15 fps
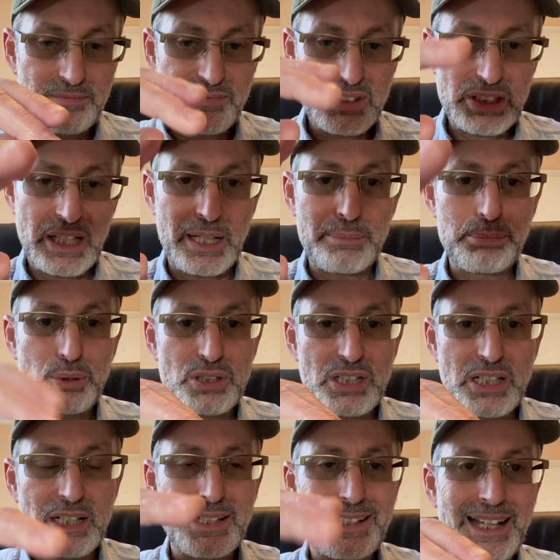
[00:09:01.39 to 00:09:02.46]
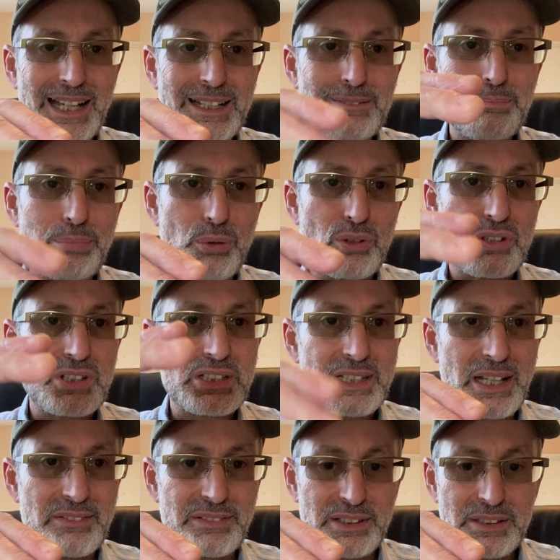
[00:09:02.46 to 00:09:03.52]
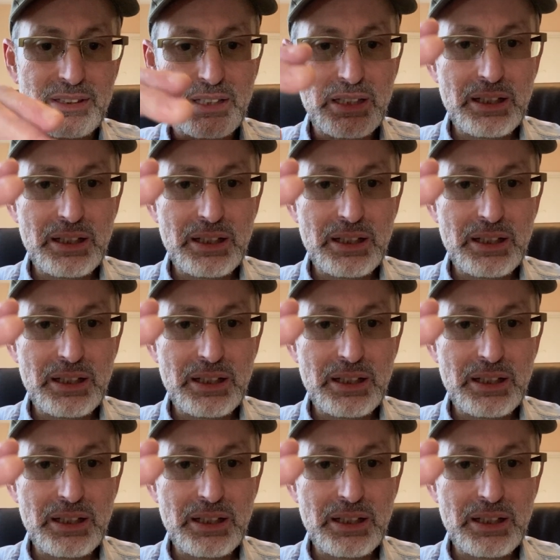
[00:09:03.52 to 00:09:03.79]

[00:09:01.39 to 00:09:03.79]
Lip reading: So I put in 9.7